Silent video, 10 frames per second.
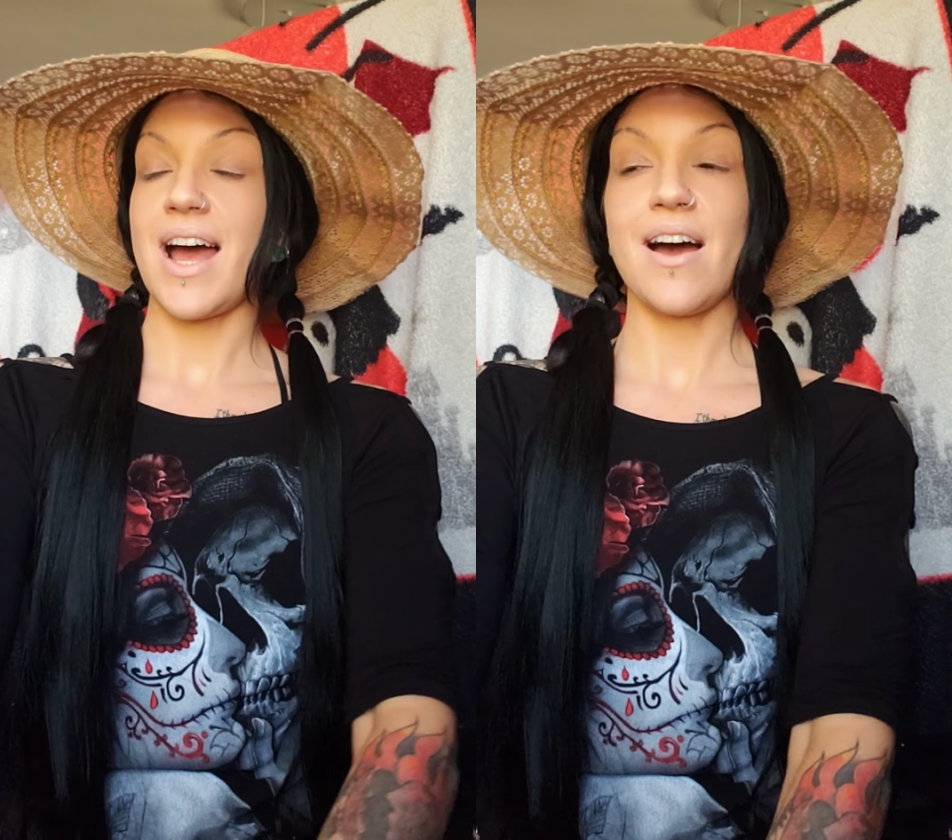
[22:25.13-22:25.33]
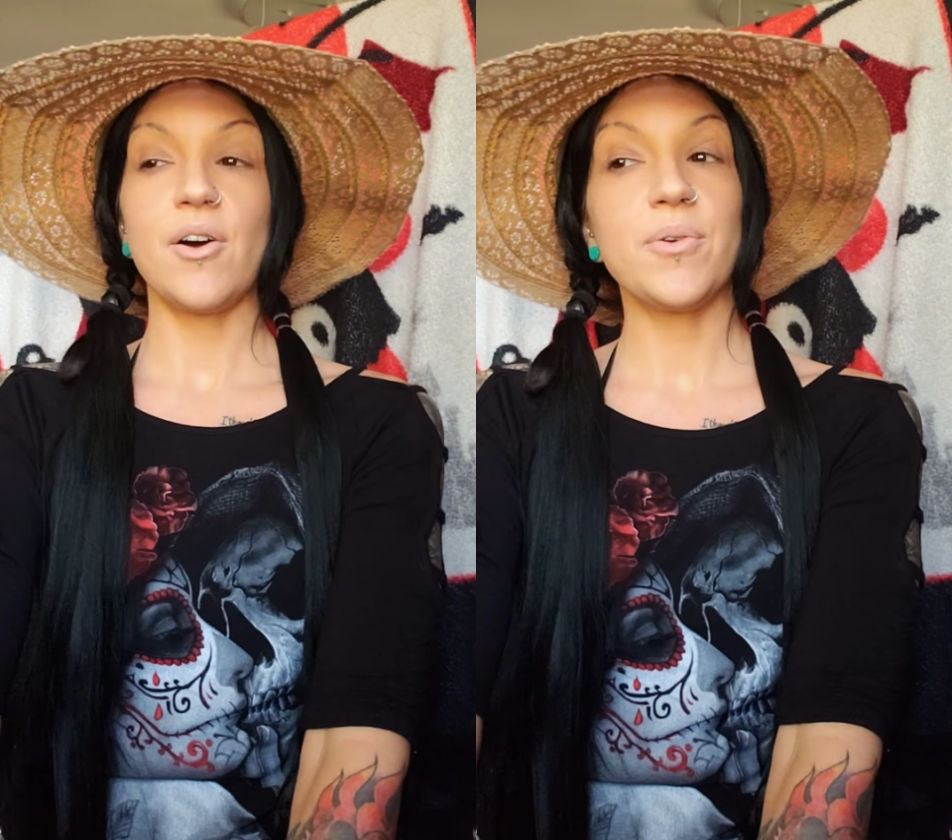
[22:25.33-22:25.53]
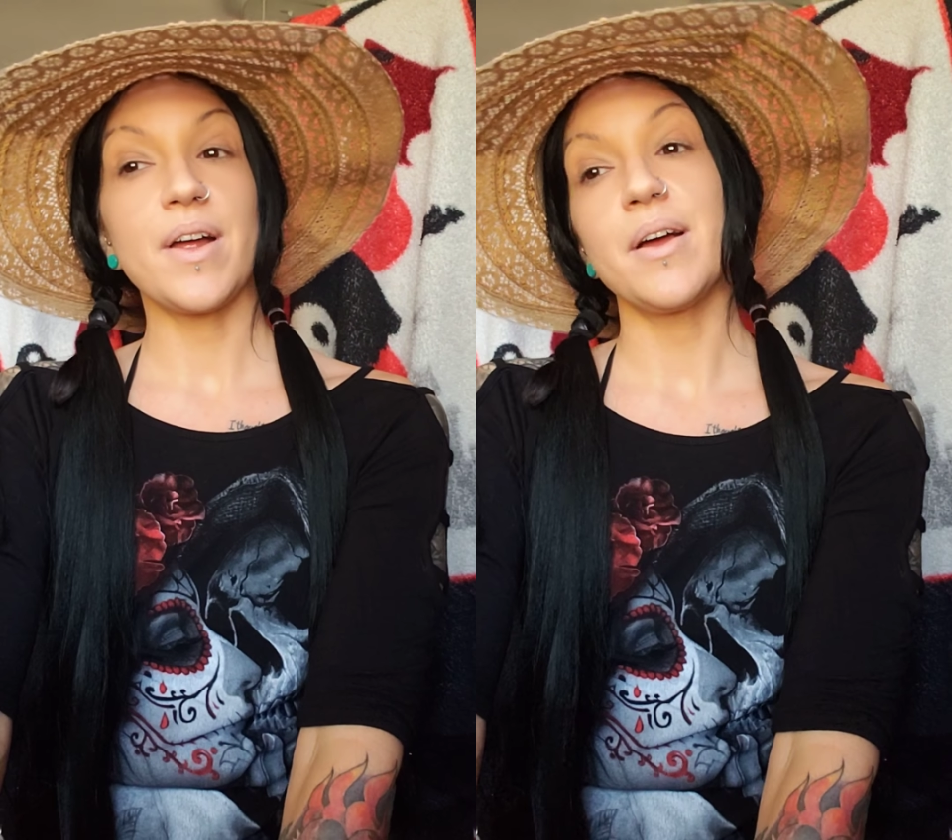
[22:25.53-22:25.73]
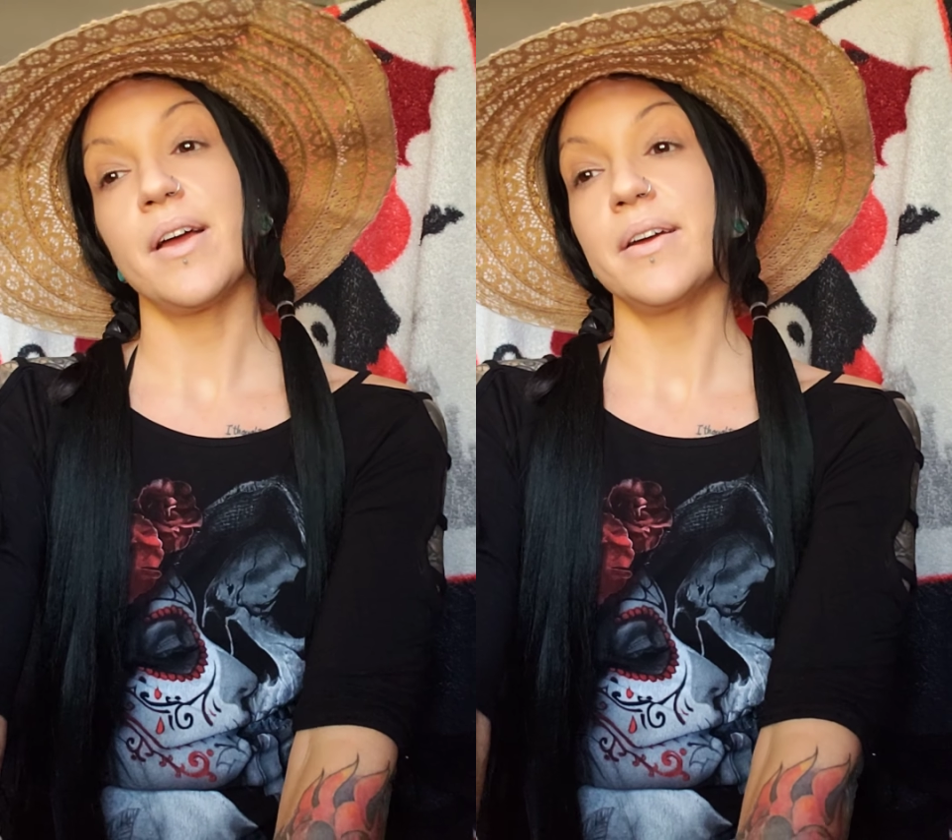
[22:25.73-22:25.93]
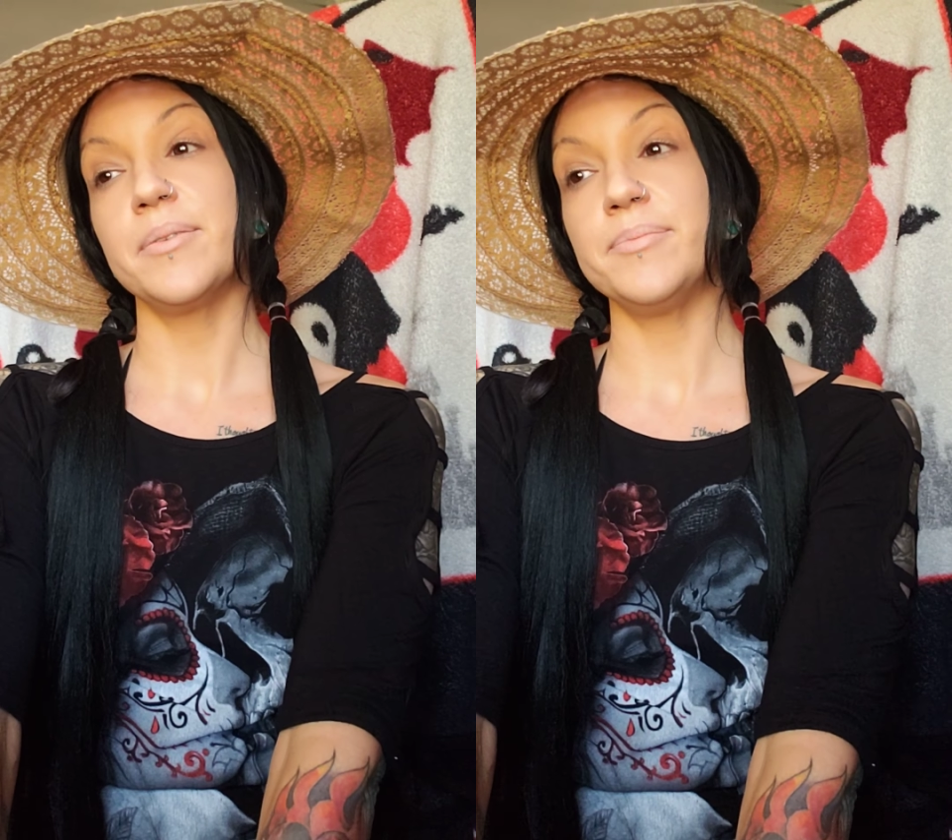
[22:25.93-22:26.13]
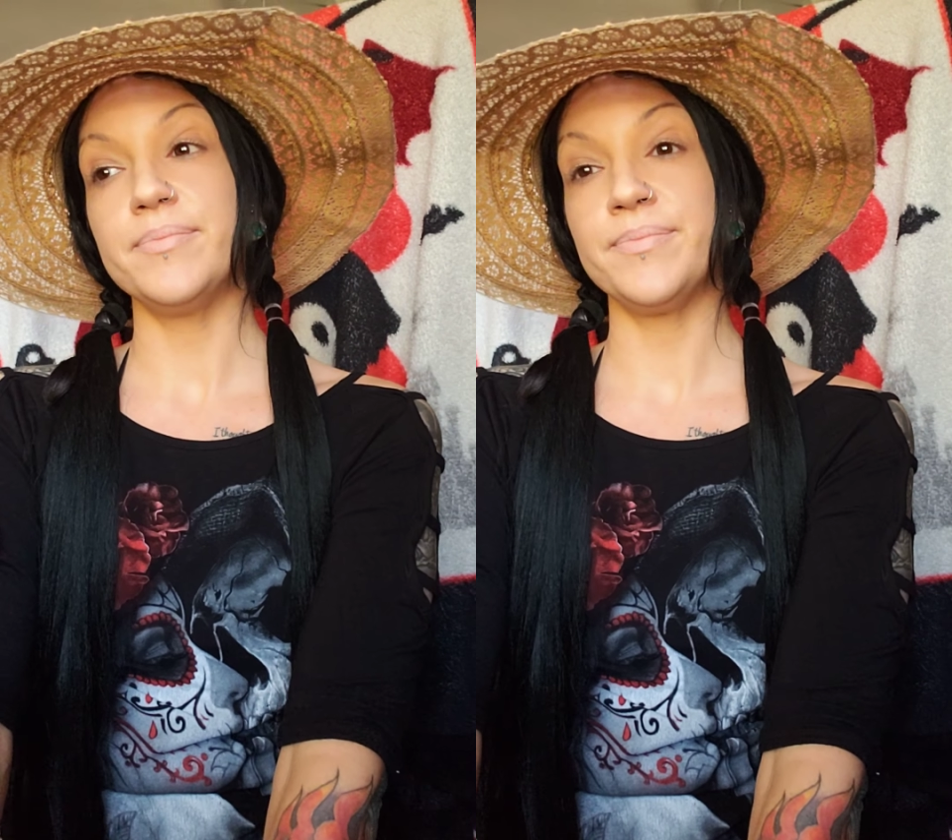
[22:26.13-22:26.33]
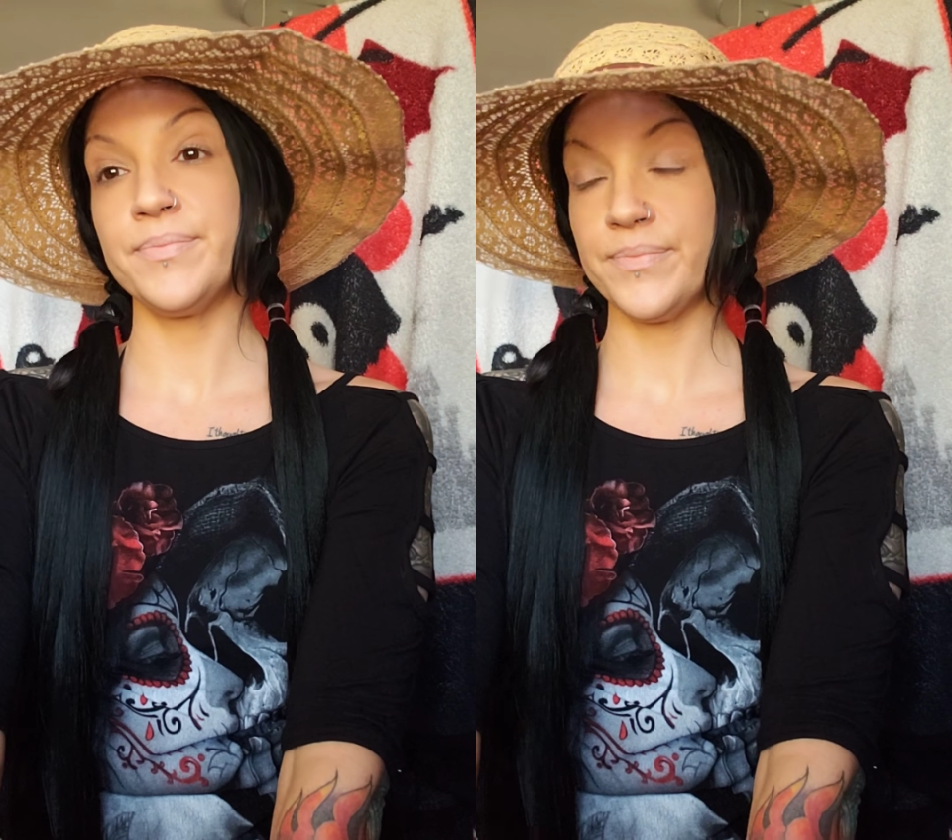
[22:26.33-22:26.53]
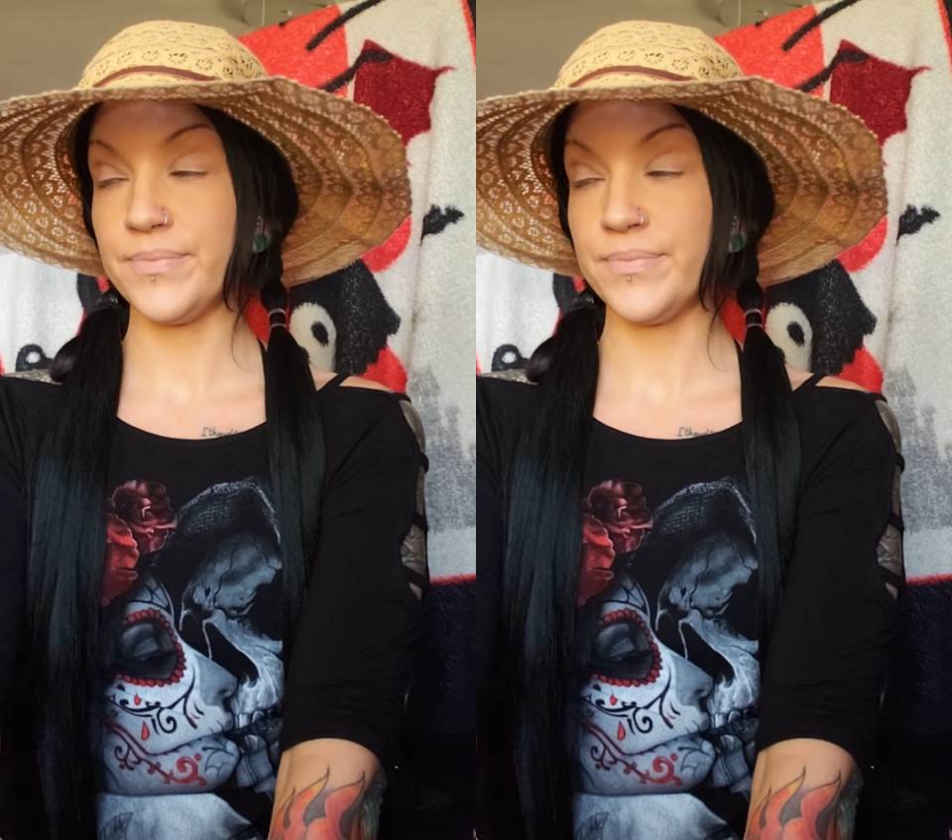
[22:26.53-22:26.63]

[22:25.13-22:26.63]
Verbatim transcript: out. Um